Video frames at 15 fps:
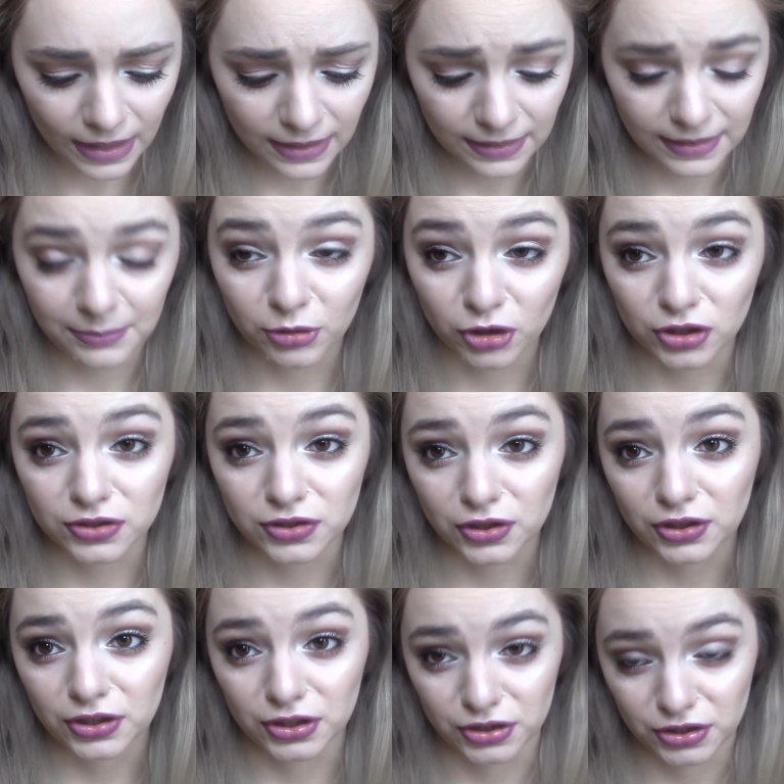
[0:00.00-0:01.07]
The product's
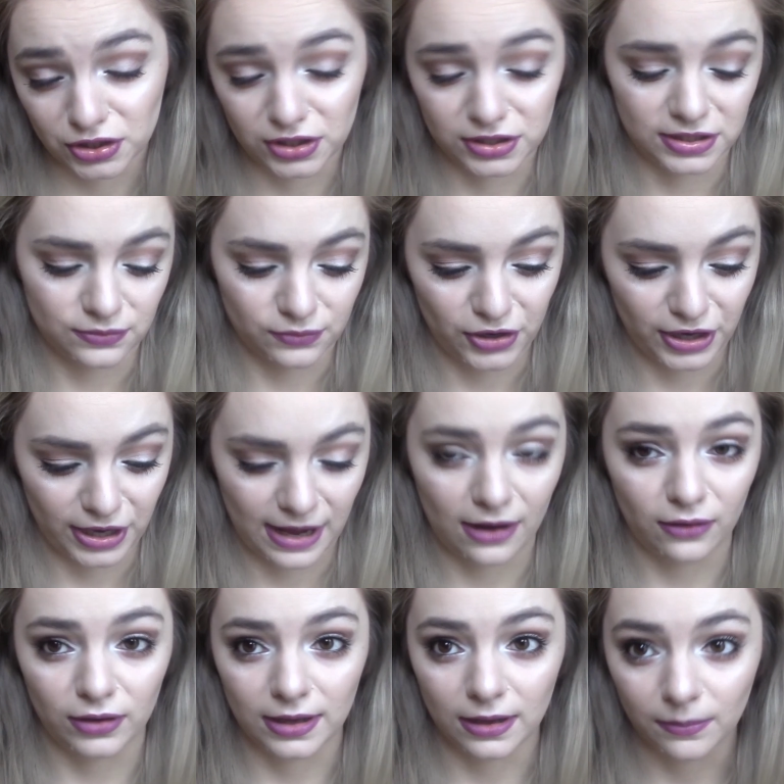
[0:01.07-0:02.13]
good, it's just because it's running
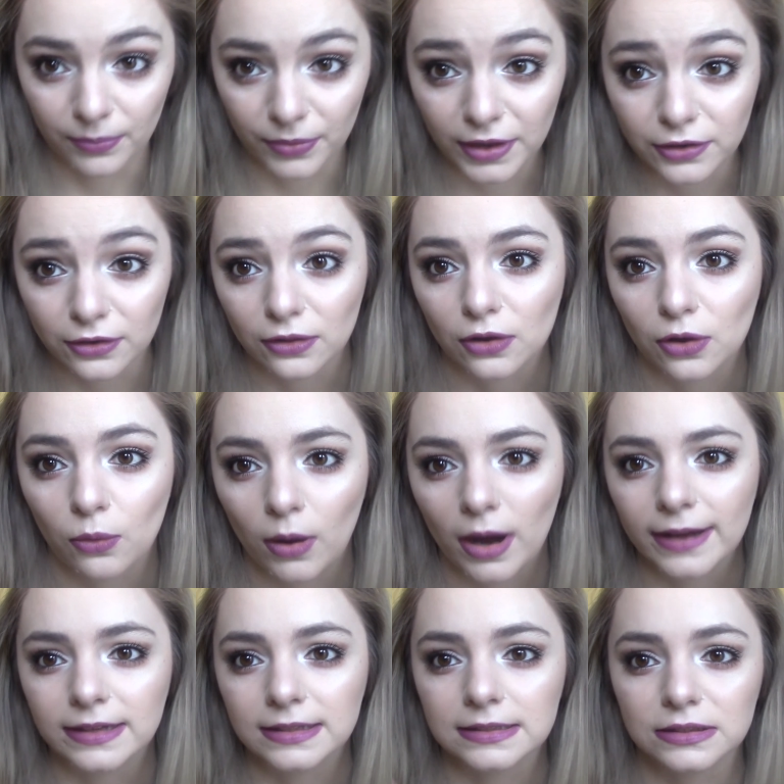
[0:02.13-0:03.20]
out and they don't look
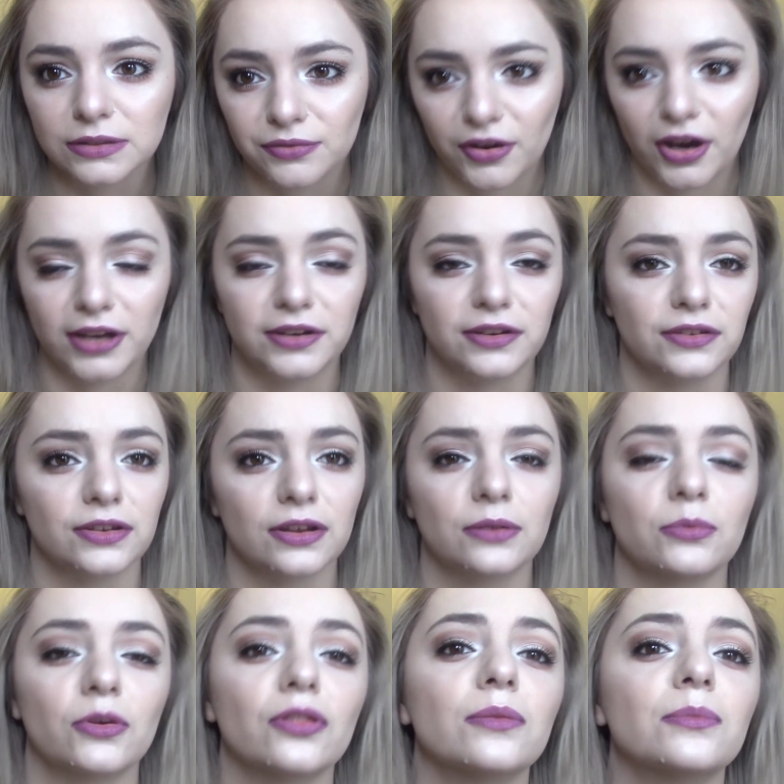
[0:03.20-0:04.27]
quite as defined as I'd
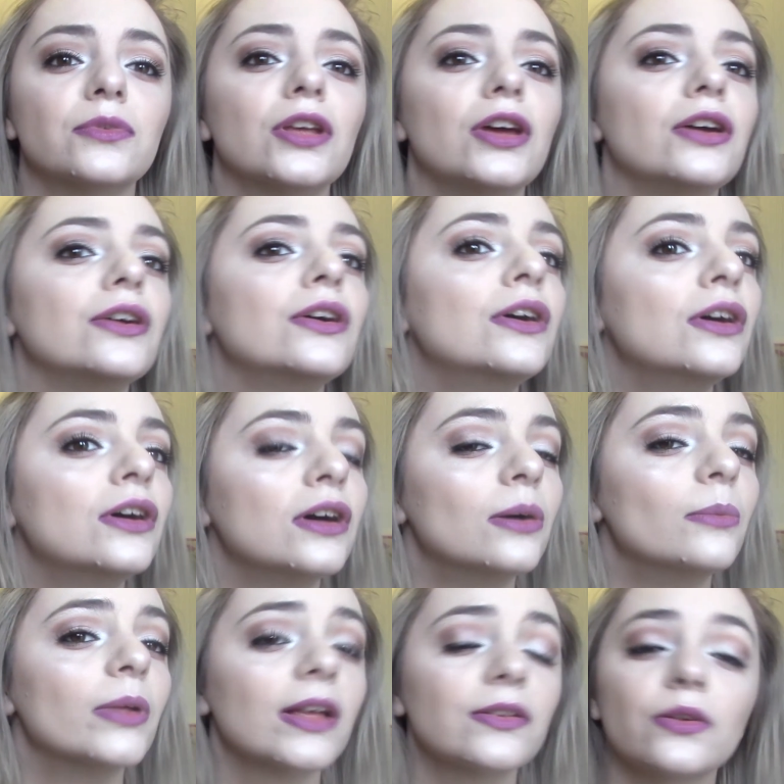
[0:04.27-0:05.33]
want them to.
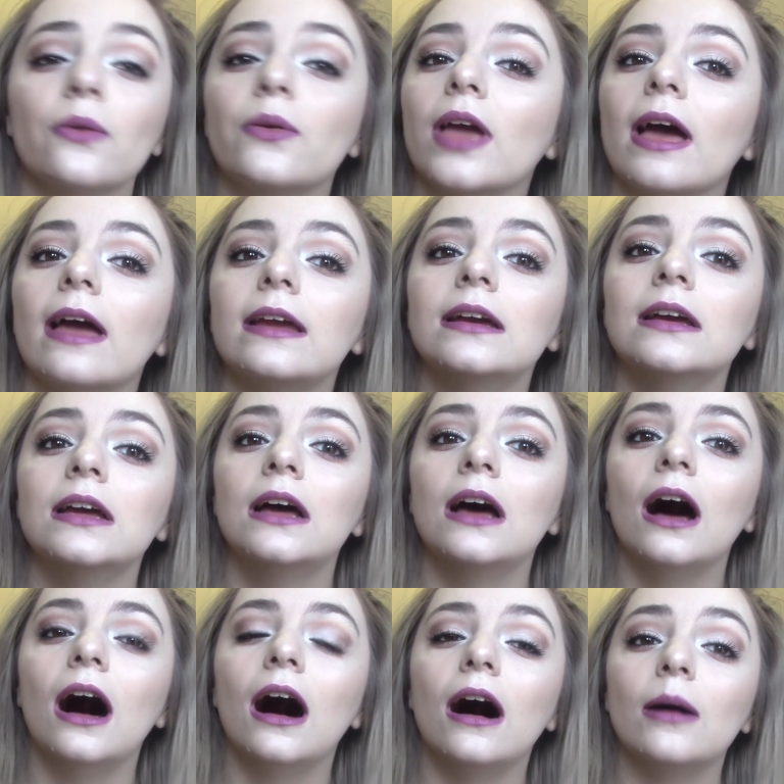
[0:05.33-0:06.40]
But that's okay.
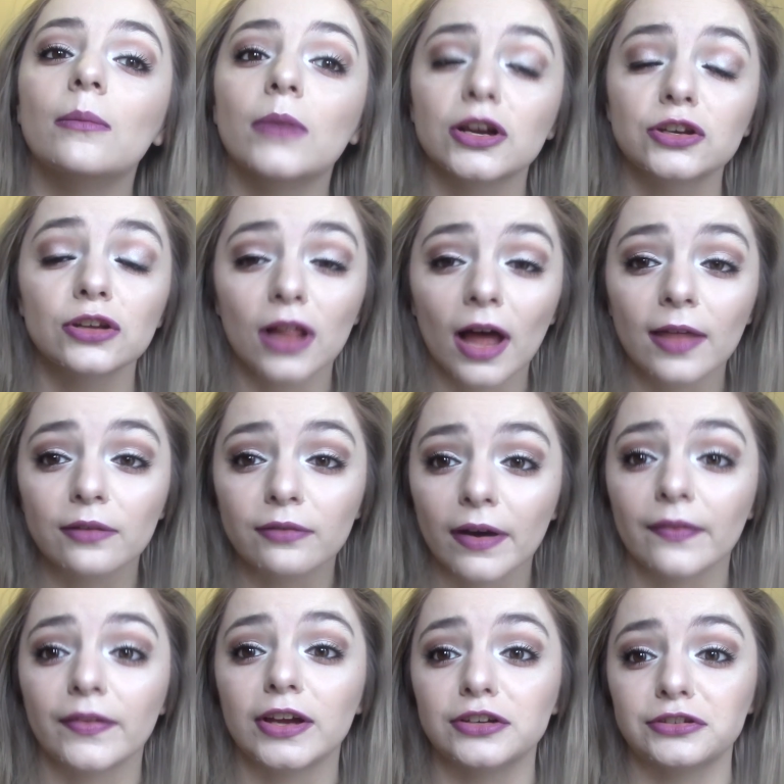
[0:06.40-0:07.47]
I do like the
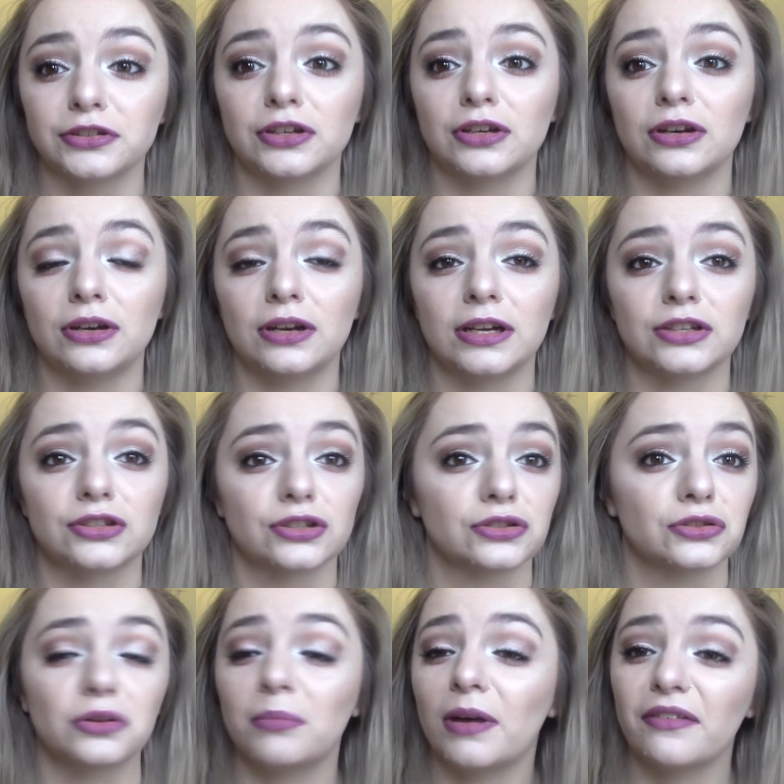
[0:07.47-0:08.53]
foundation, it's
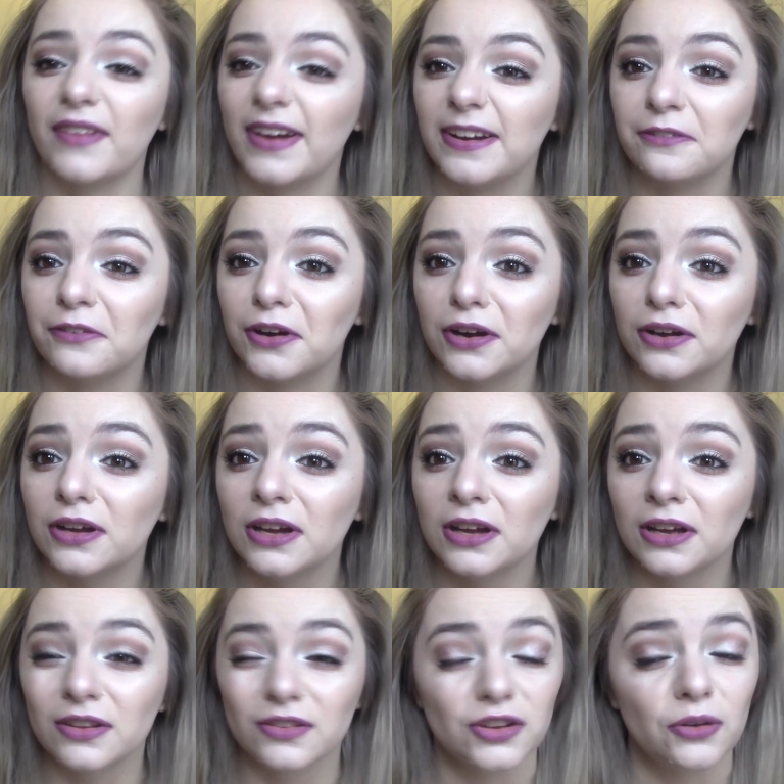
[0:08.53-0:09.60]
just not my favourite.
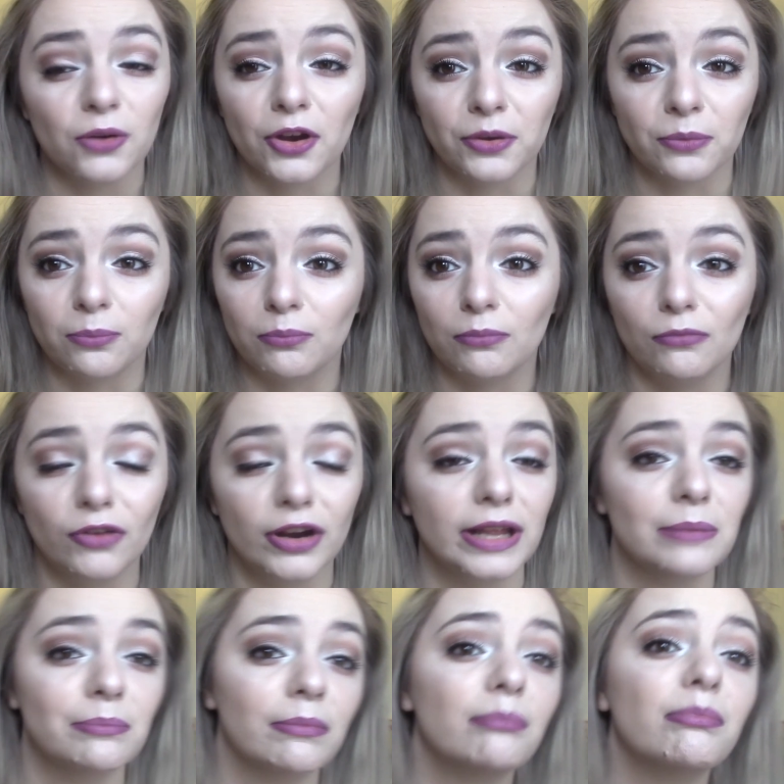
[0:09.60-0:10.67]
It's the only
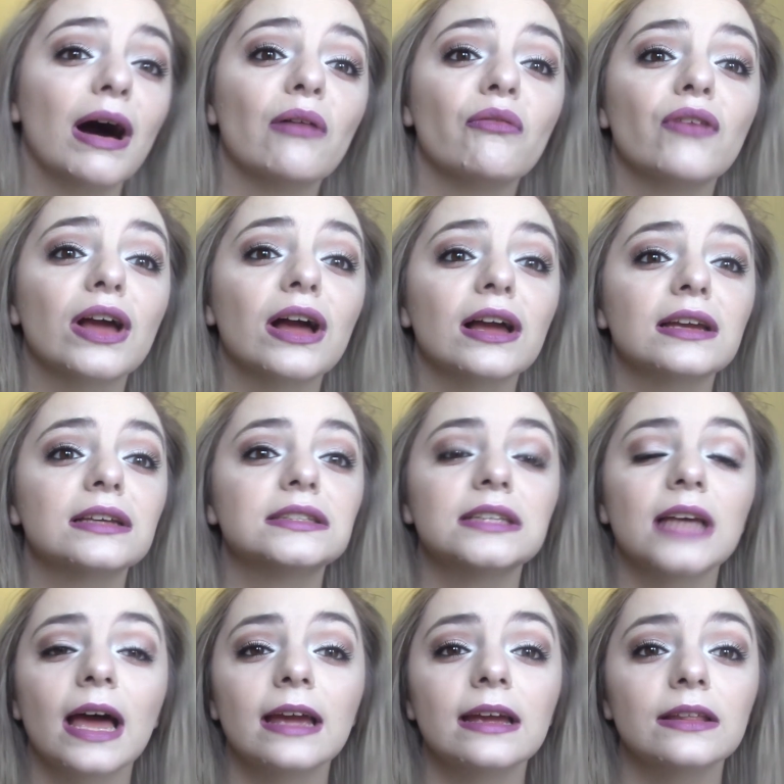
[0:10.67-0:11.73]
really bad thing I could
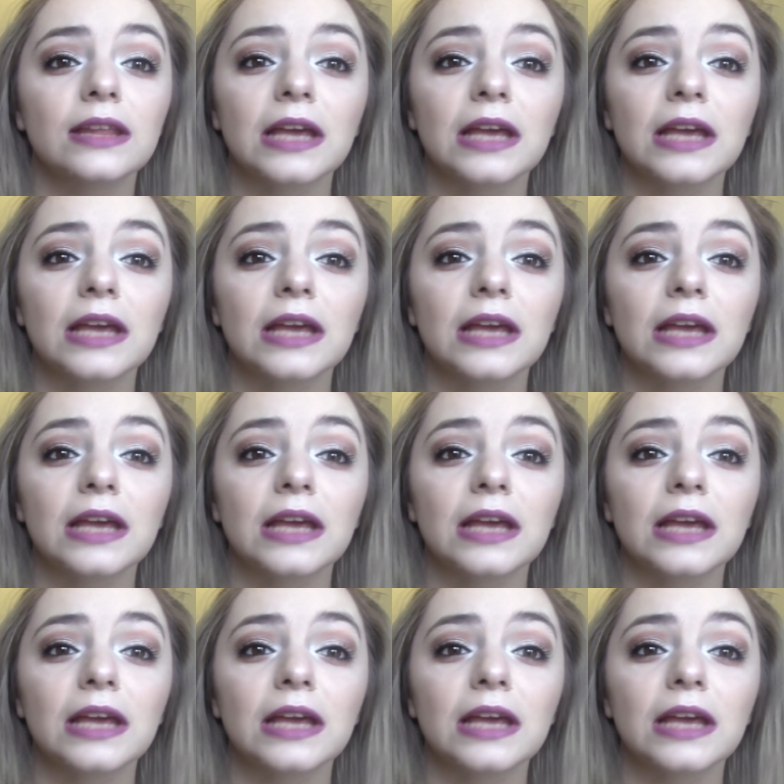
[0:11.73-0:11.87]
say.